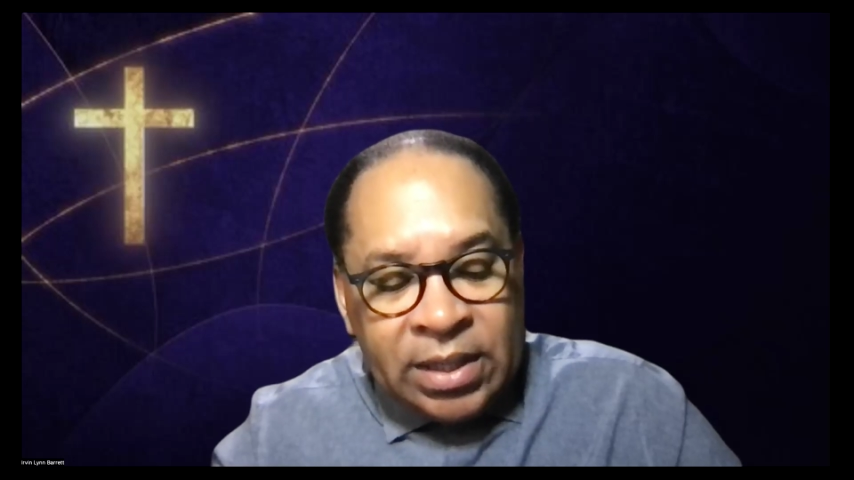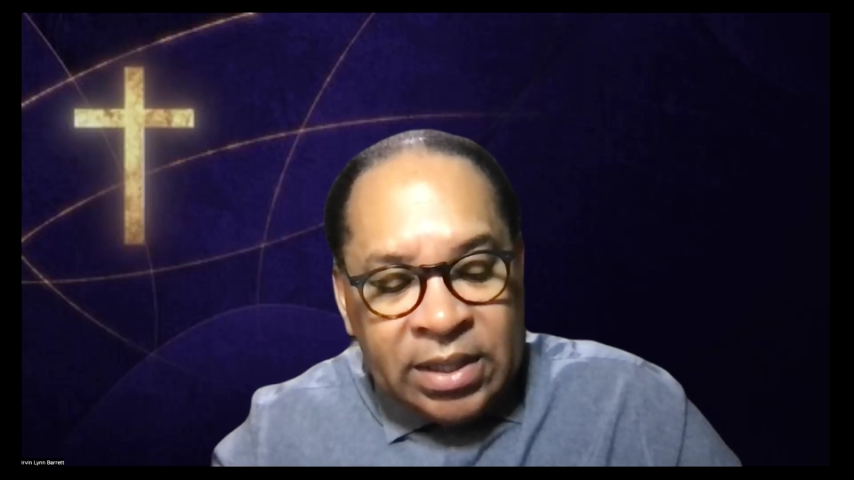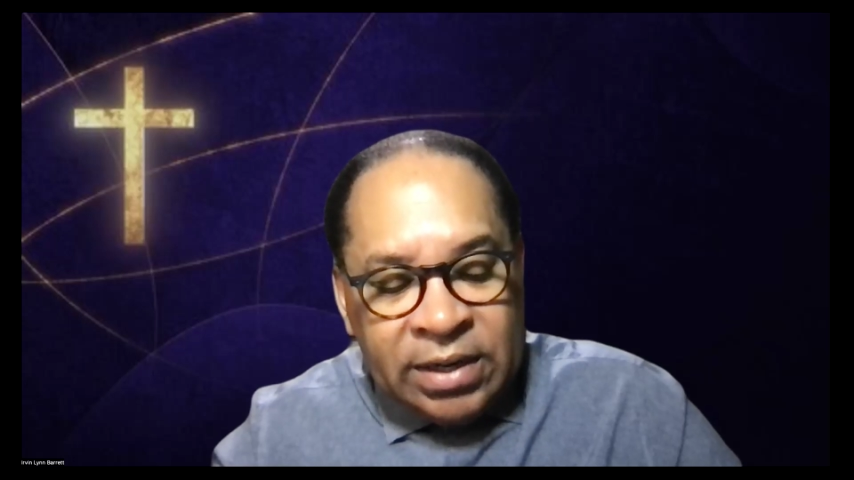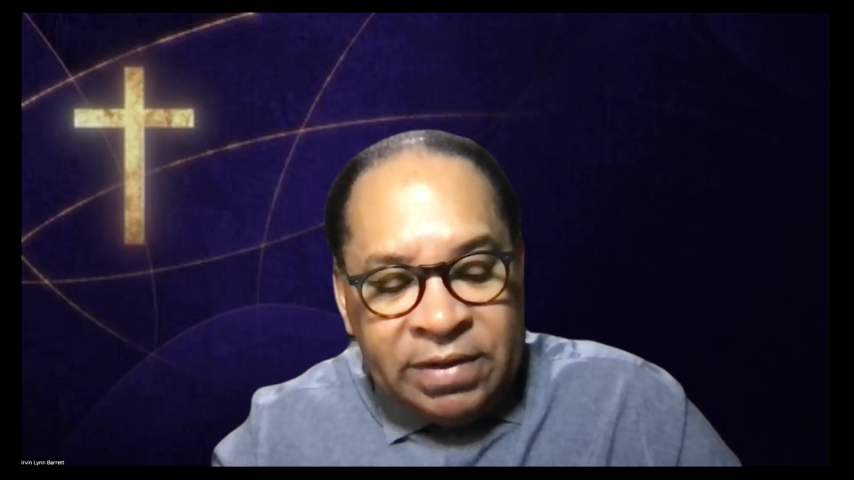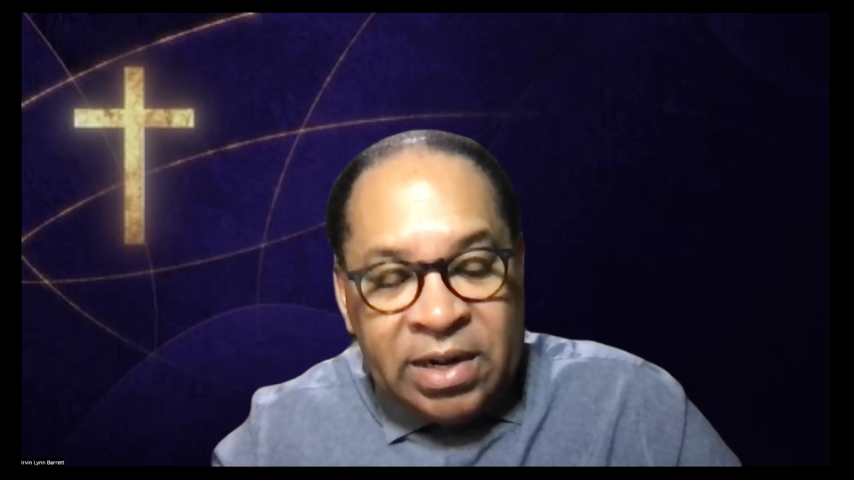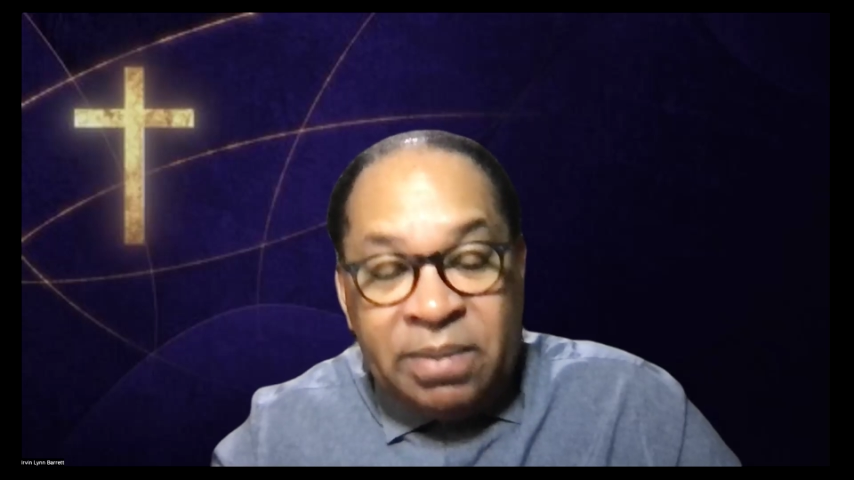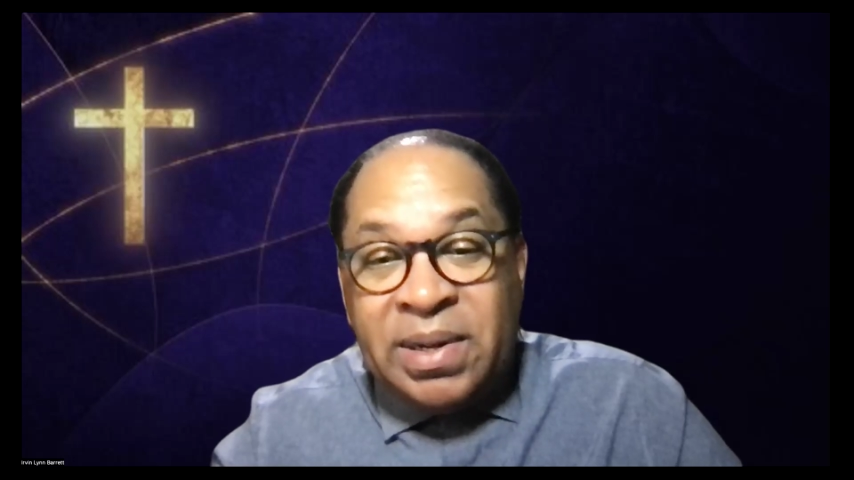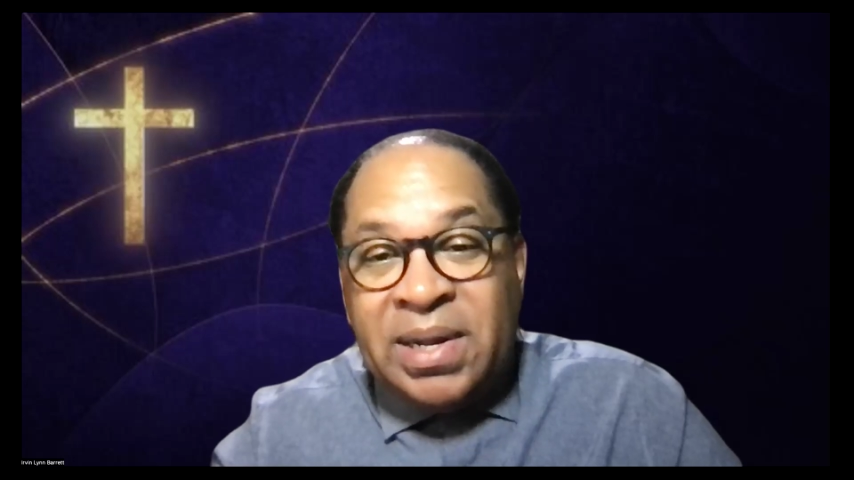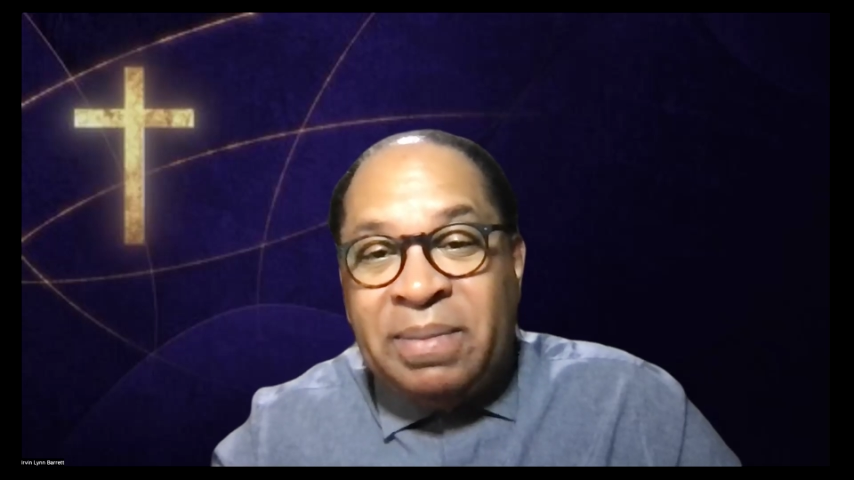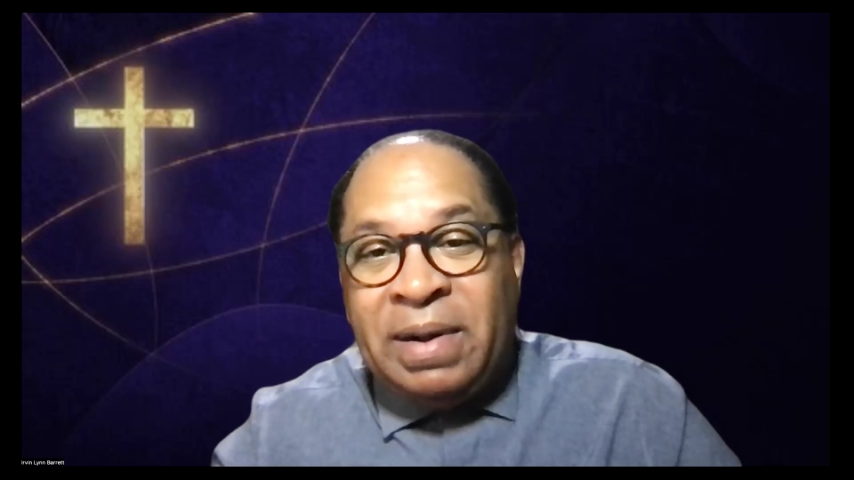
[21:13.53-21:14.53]
Lifting up
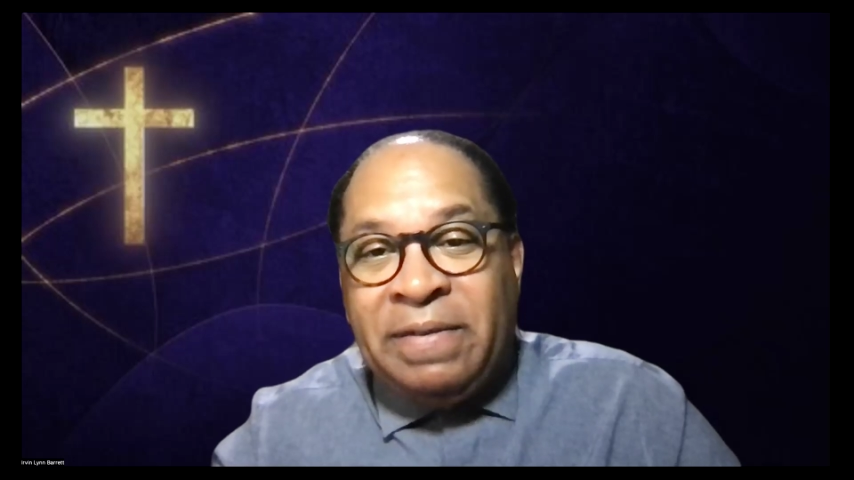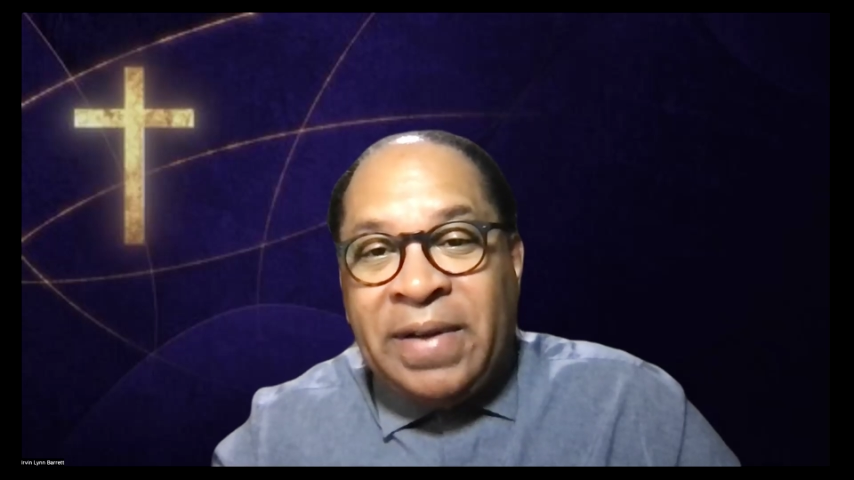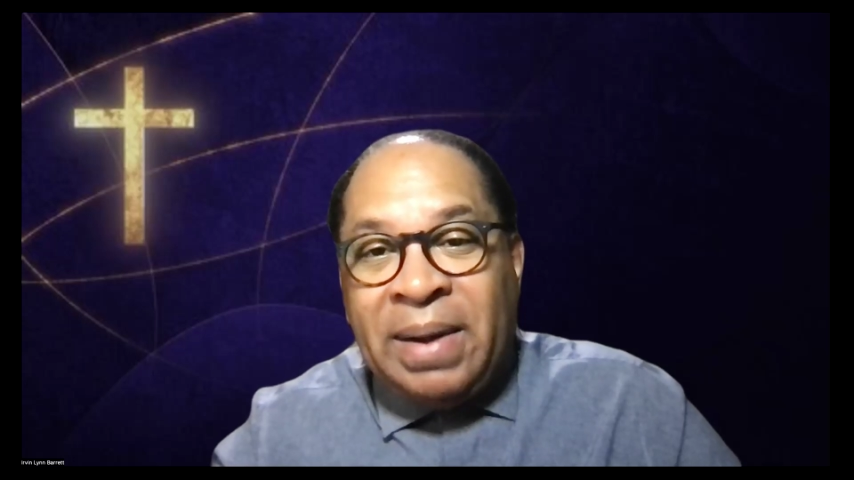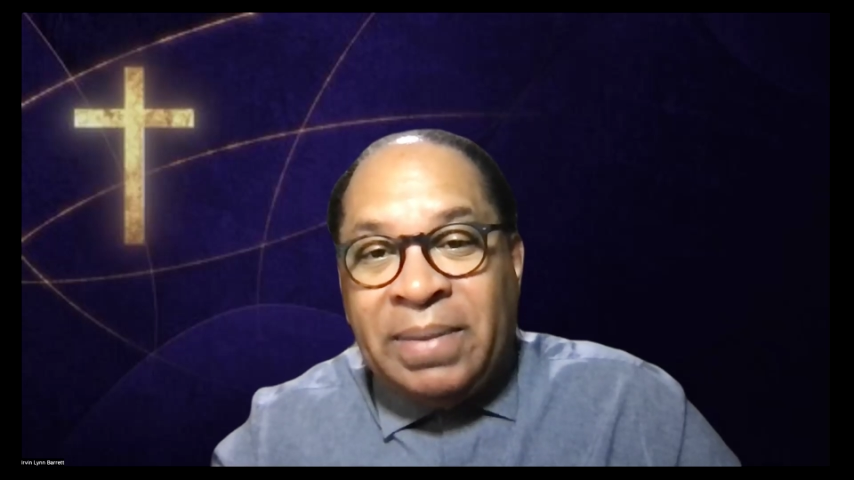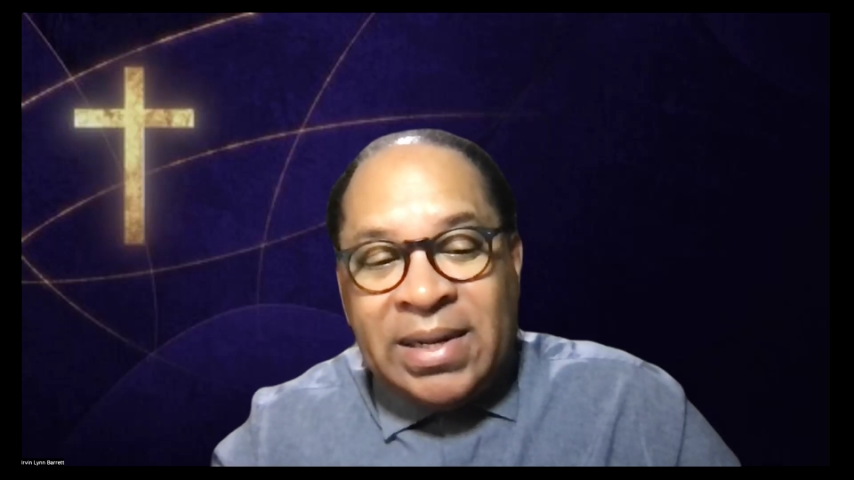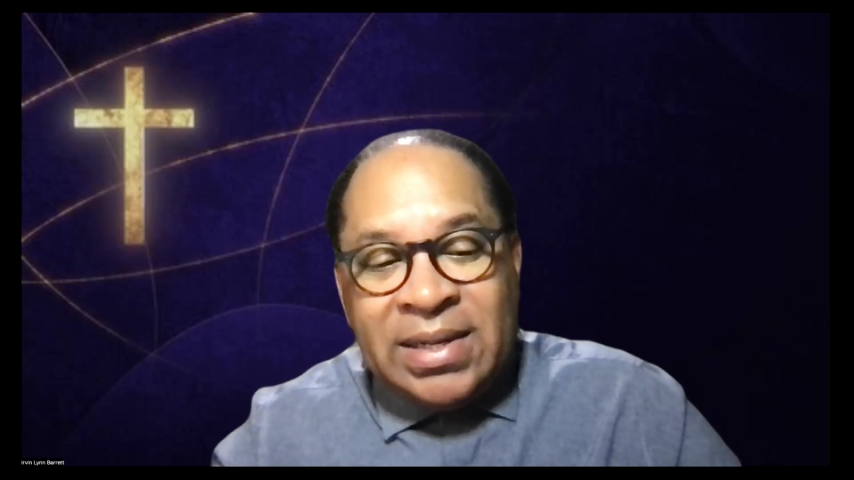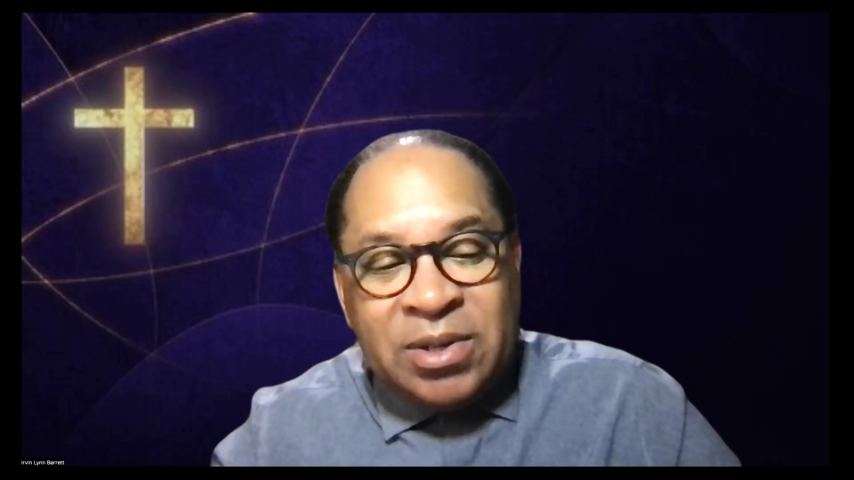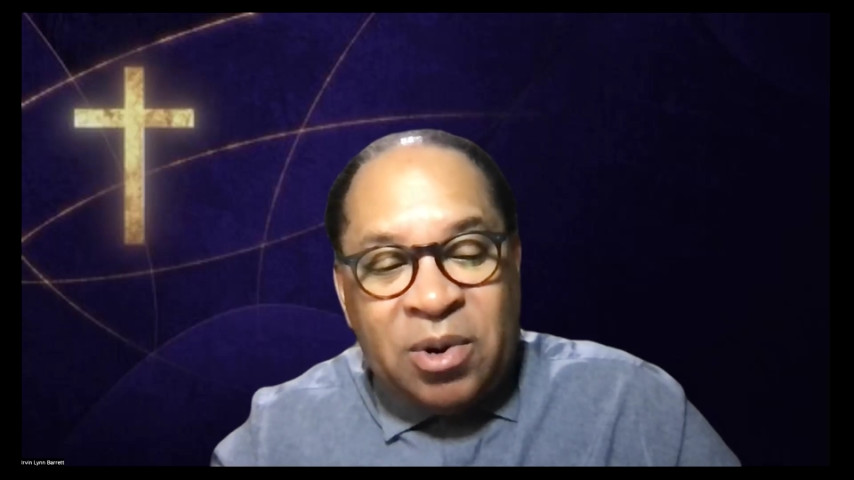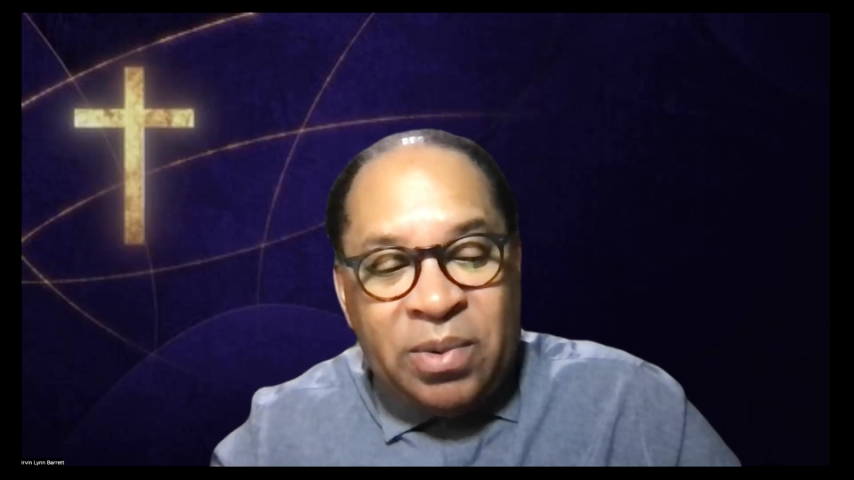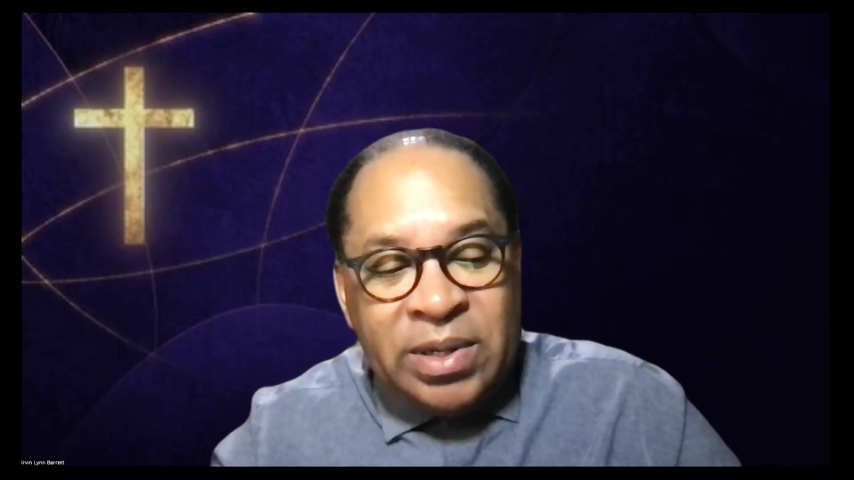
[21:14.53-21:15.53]
again my family, as
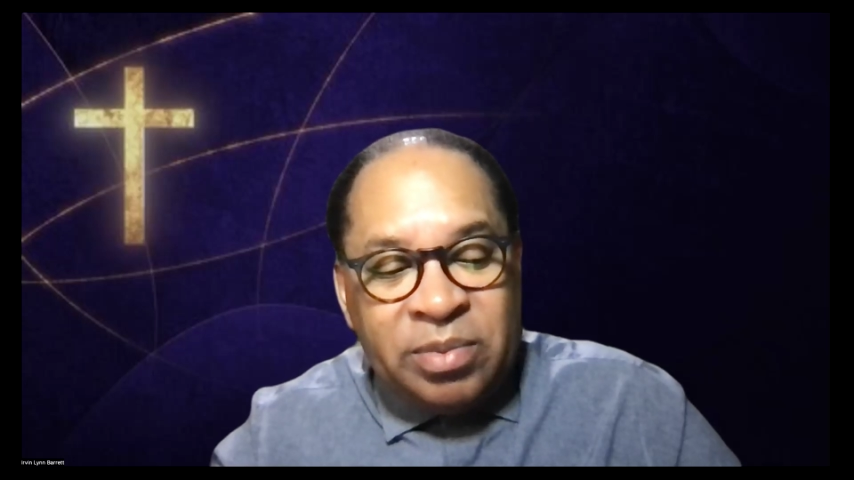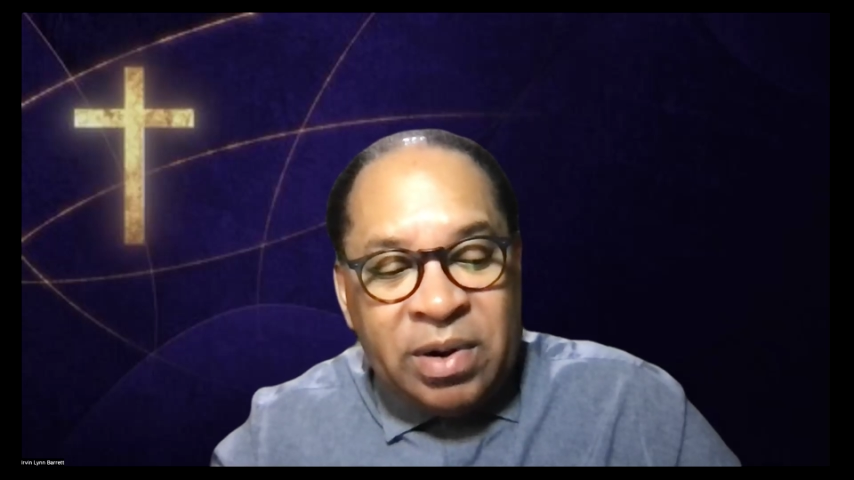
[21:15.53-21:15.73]
always.